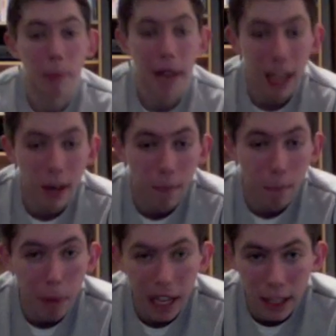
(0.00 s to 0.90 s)
mate,
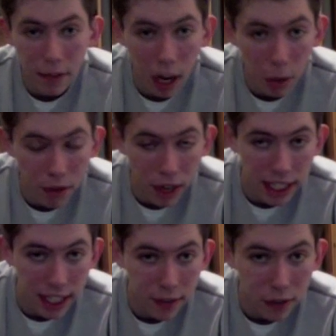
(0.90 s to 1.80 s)
best of luck with your
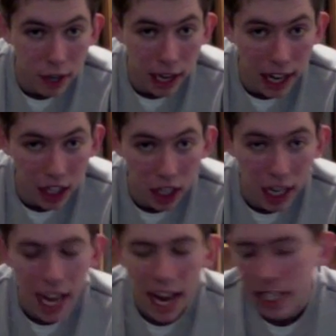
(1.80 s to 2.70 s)
N64 collection.
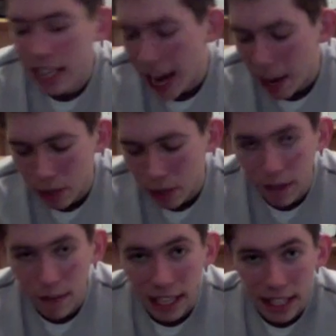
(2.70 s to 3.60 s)
It's an absolutely
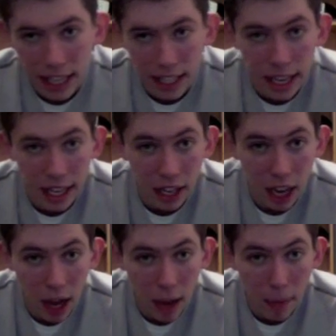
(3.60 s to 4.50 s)
fantastic
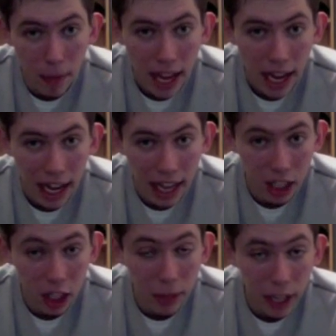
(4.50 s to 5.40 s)

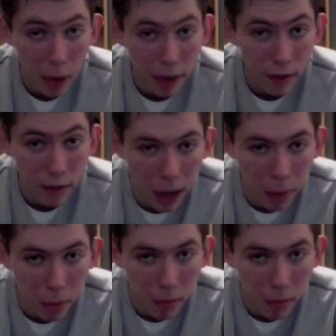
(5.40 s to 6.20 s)
collection to be going for.